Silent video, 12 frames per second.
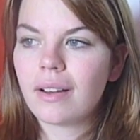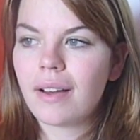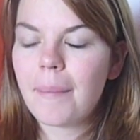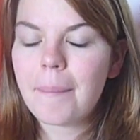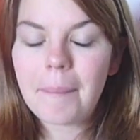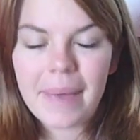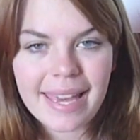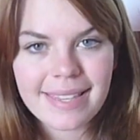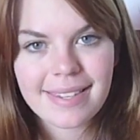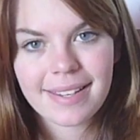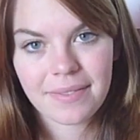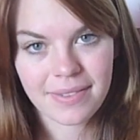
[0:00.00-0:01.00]

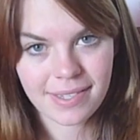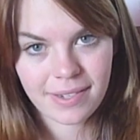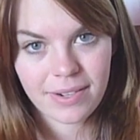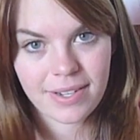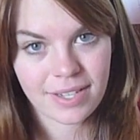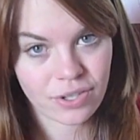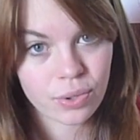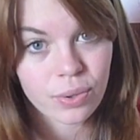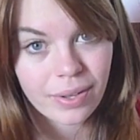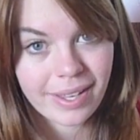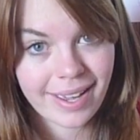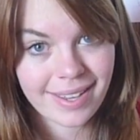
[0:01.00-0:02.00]
amazing of a series it
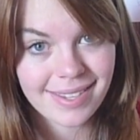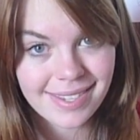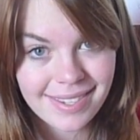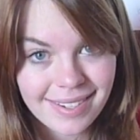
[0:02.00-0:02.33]
truly is.